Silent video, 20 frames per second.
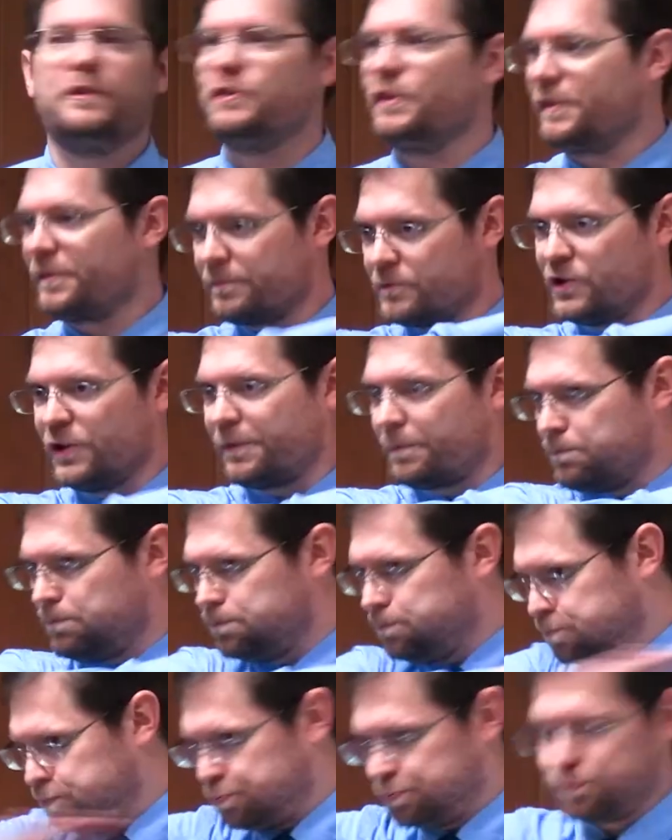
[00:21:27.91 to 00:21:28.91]
Just
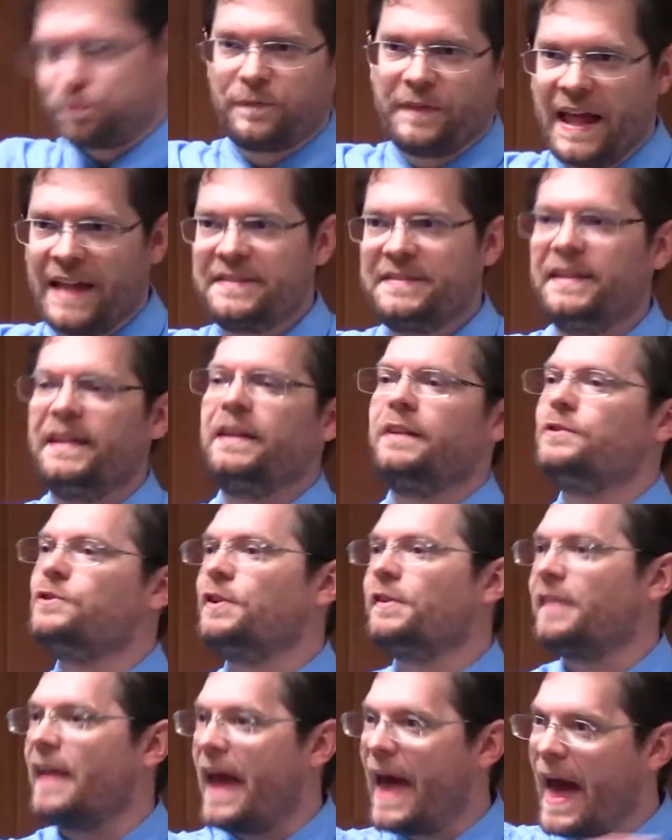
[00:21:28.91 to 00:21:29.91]
that's it.
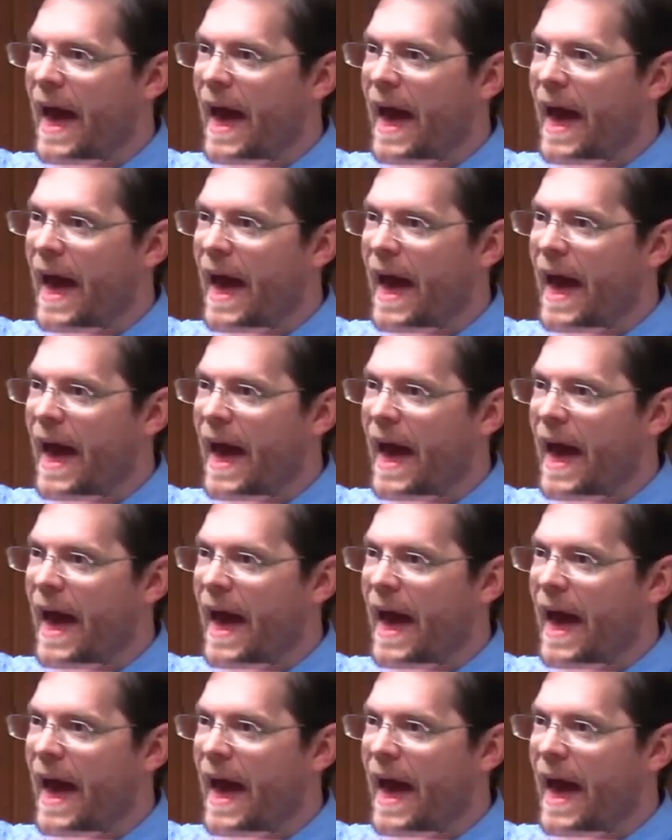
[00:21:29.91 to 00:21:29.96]
Just